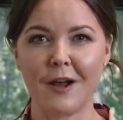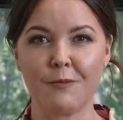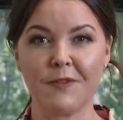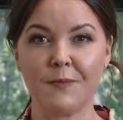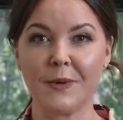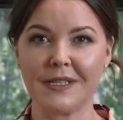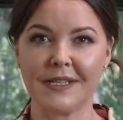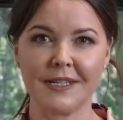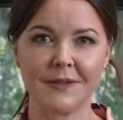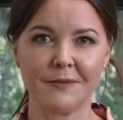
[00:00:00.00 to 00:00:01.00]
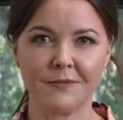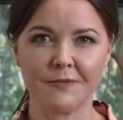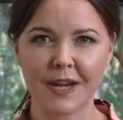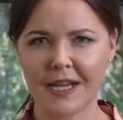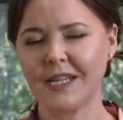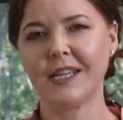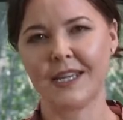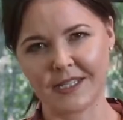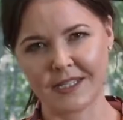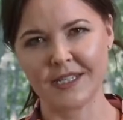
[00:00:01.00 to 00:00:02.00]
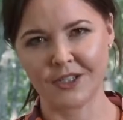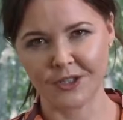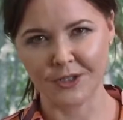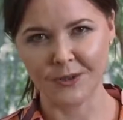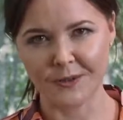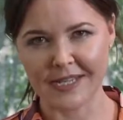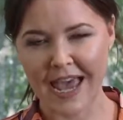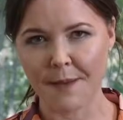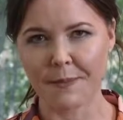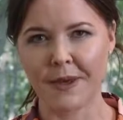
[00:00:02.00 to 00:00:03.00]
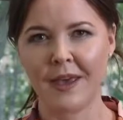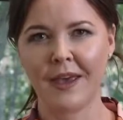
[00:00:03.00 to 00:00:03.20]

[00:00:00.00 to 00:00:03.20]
We've built a really easy to use app